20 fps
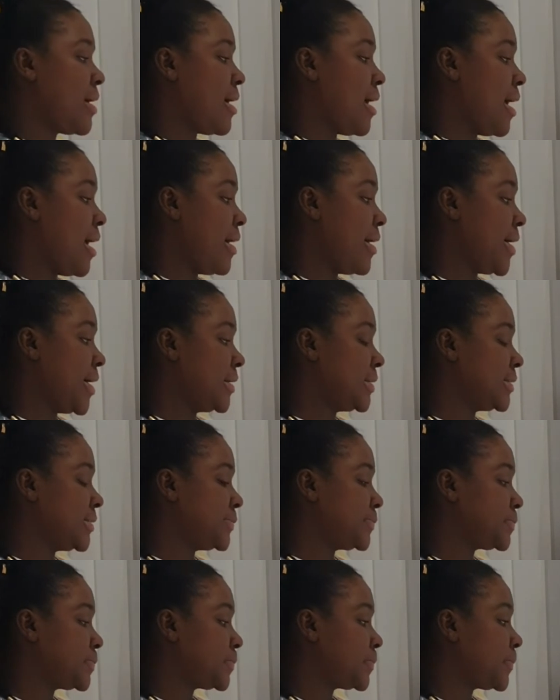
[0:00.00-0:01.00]
Alright?
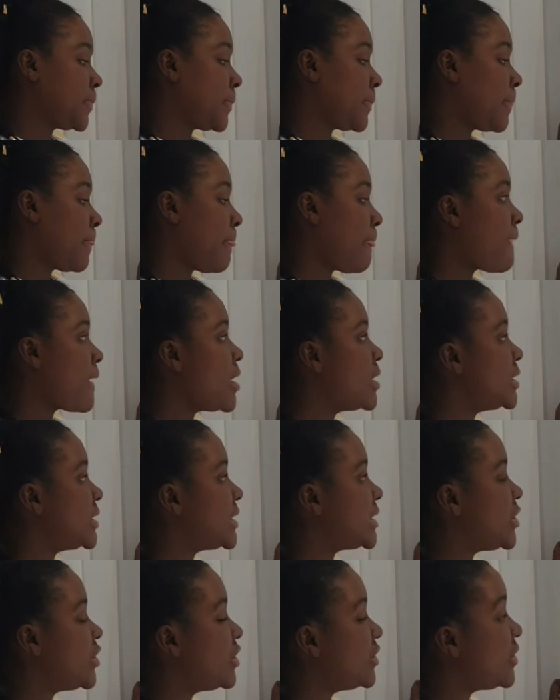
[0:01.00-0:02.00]

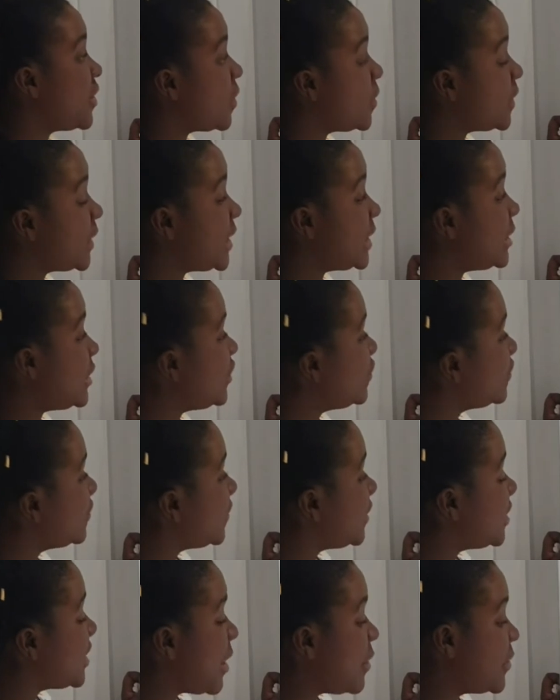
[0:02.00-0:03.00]
So the only new thing
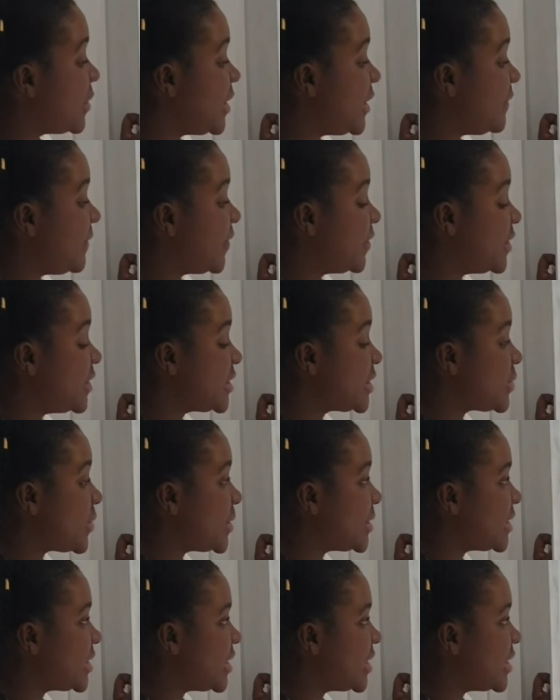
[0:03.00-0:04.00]
that we need for this
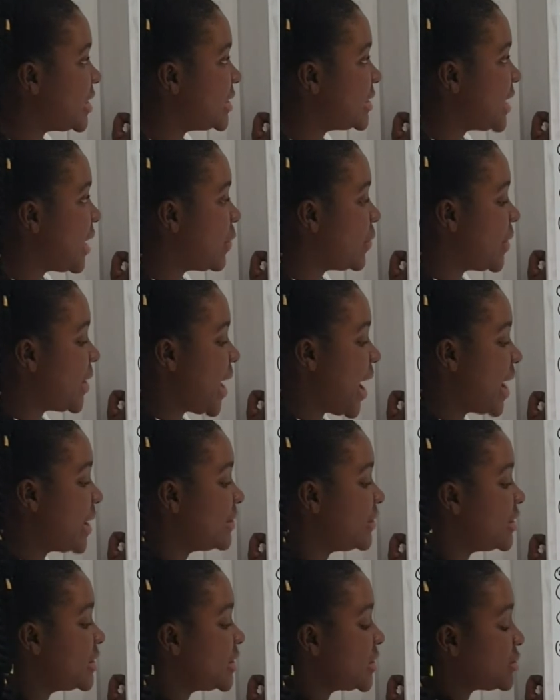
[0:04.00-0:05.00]
question is that we add
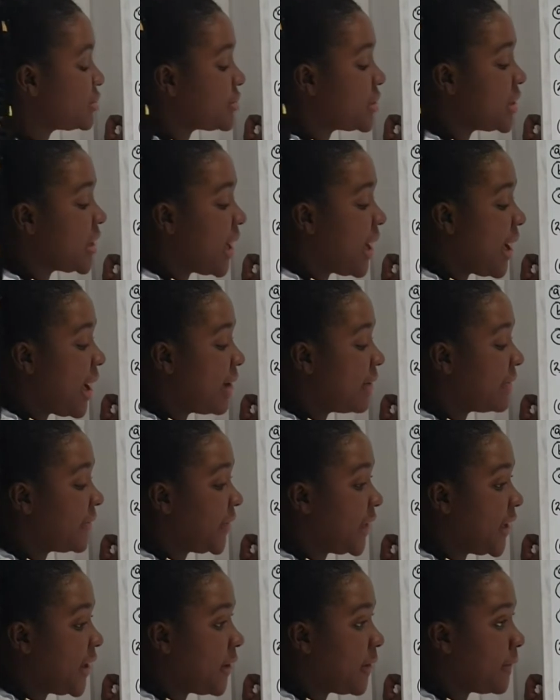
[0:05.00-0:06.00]
this 3.5
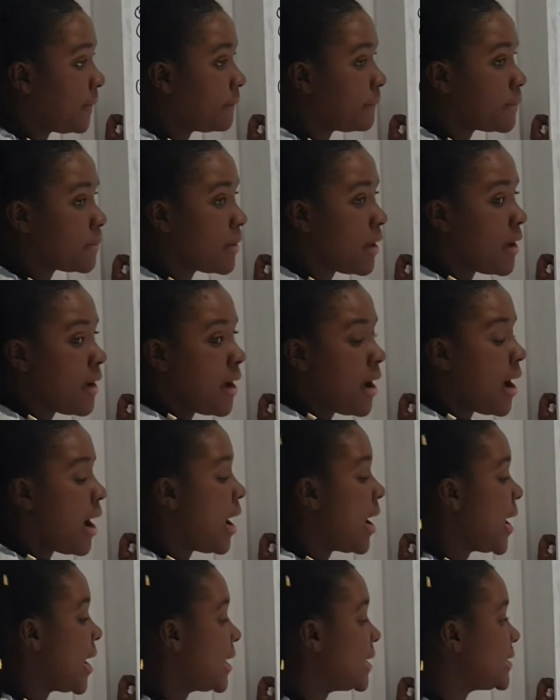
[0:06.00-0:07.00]
here.
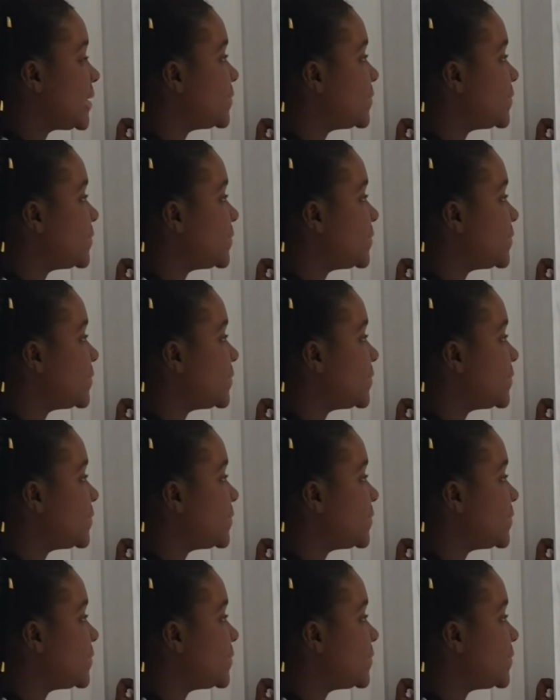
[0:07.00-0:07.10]
Alright?